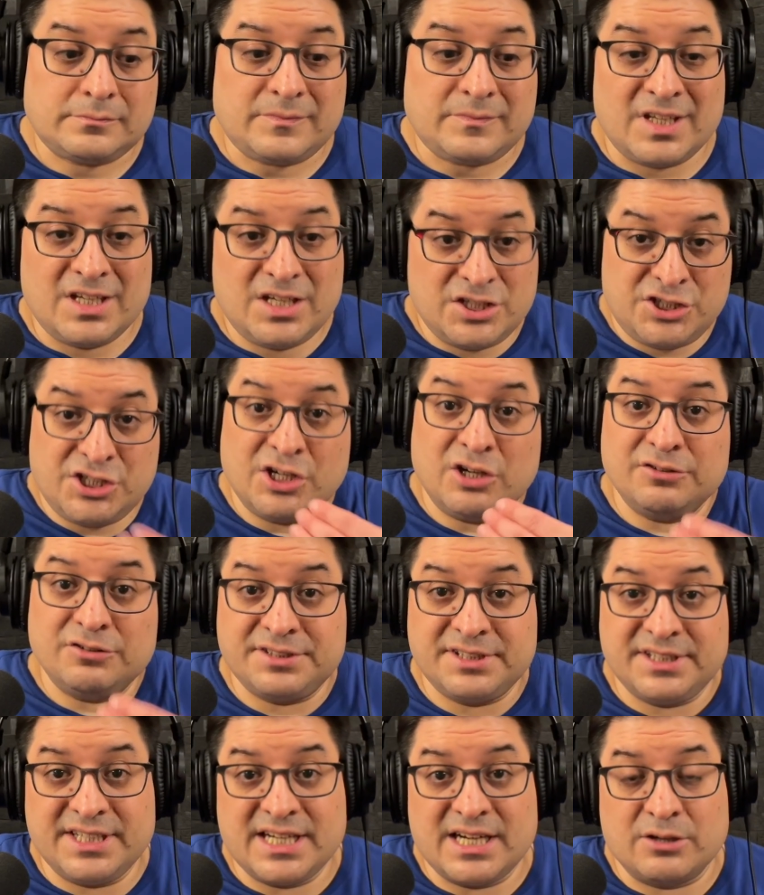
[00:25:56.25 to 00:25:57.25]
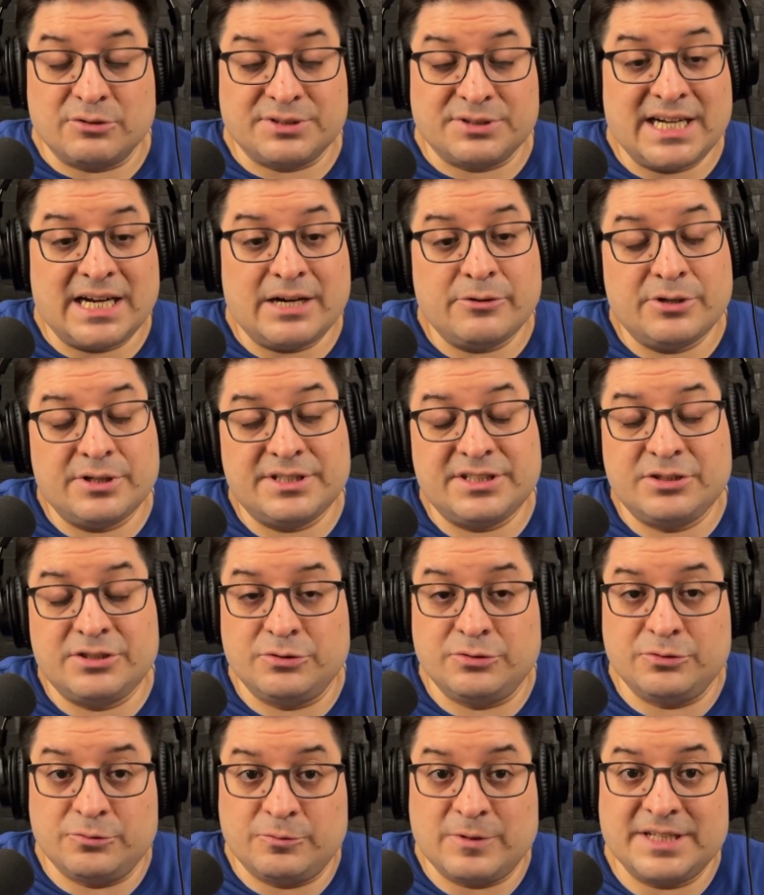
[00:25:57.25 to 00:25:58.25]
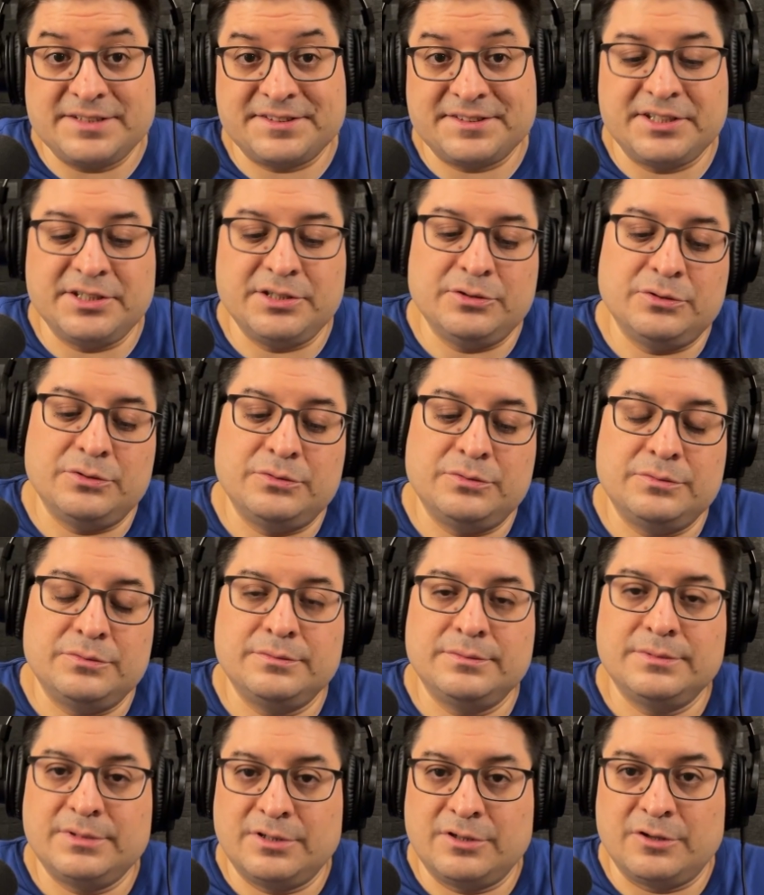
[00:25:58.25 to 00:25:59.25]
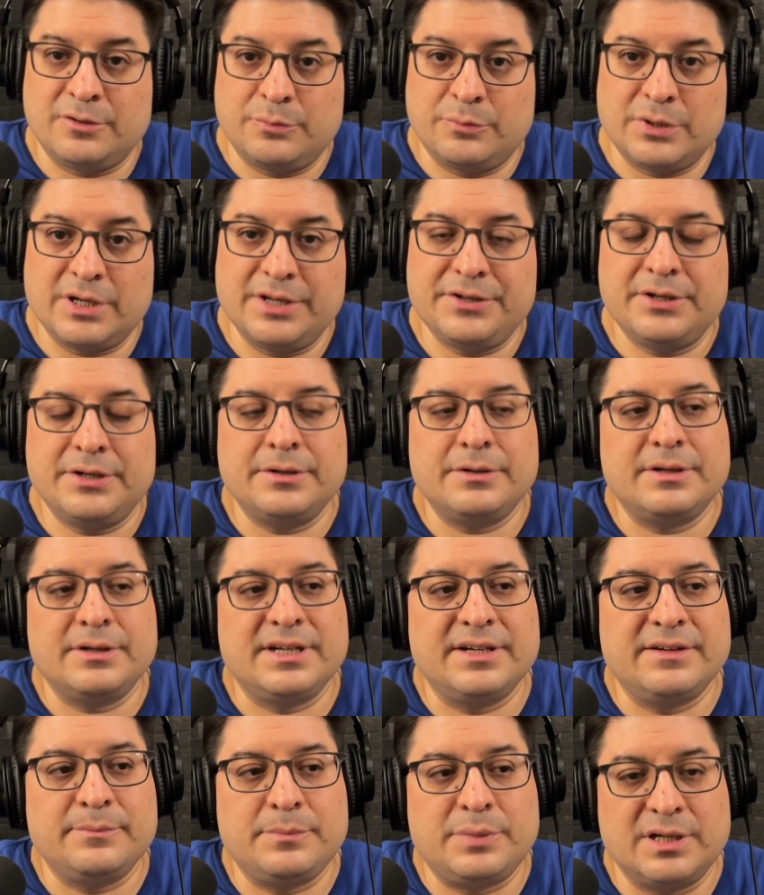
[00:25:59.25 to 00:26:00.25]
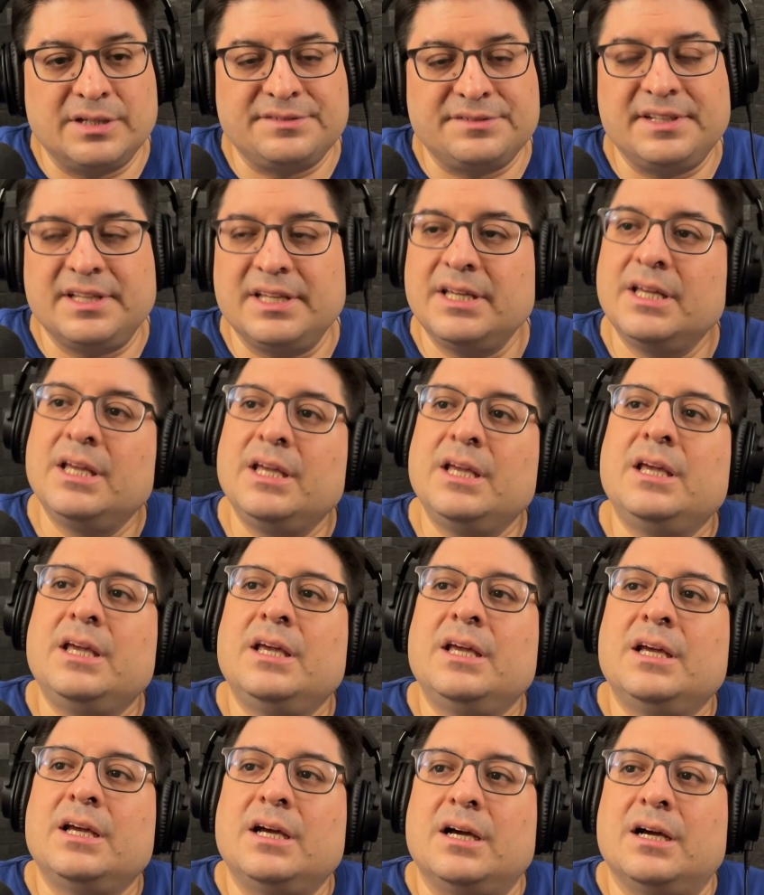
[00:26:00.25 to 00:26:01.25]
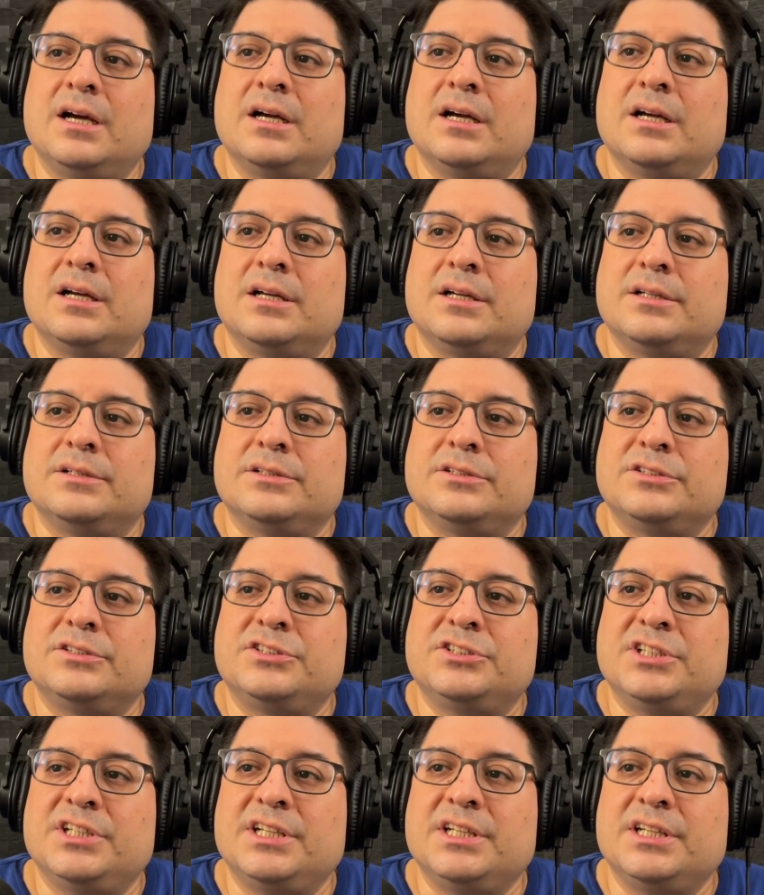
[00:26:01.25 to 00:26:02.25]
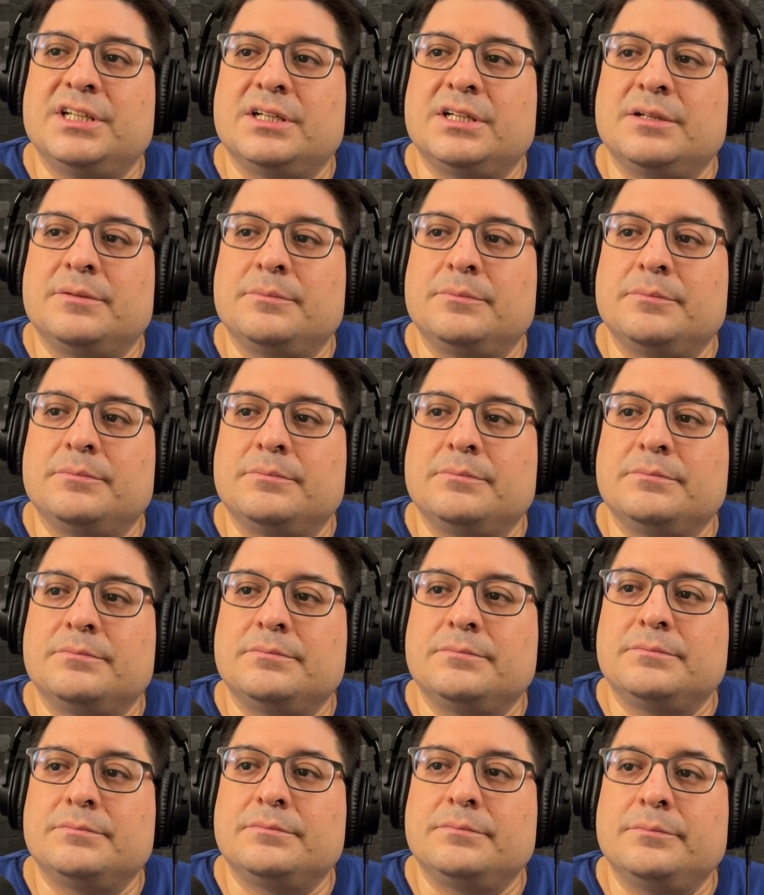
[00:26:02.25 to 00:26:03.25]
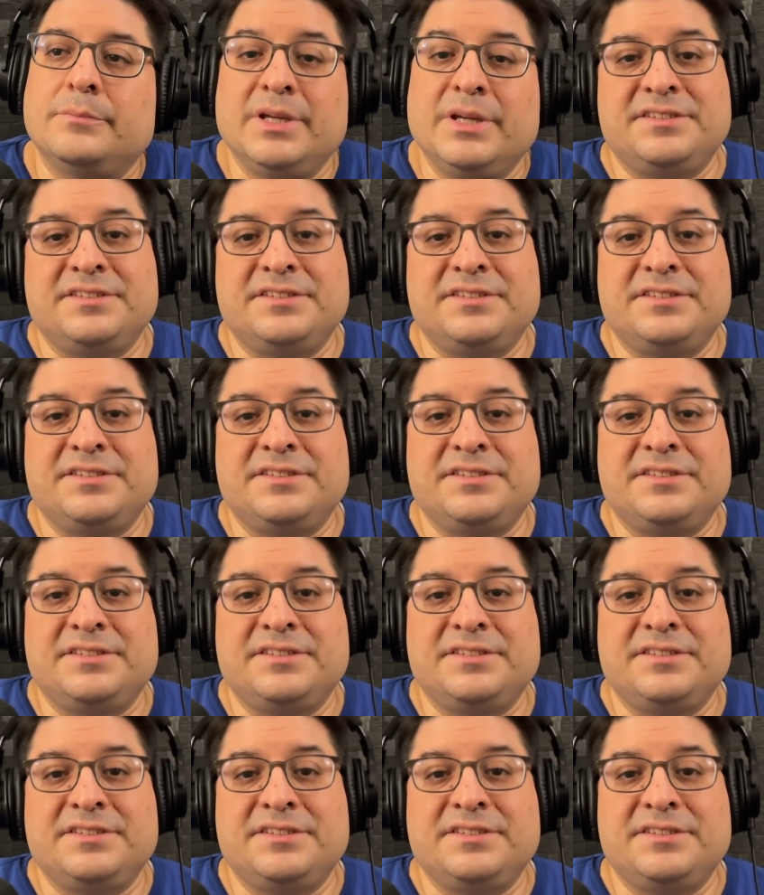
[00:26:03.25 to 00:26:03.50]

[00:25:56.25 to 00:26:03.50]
she goes to the Iago Tower to rescue her brother Pugsley. She meets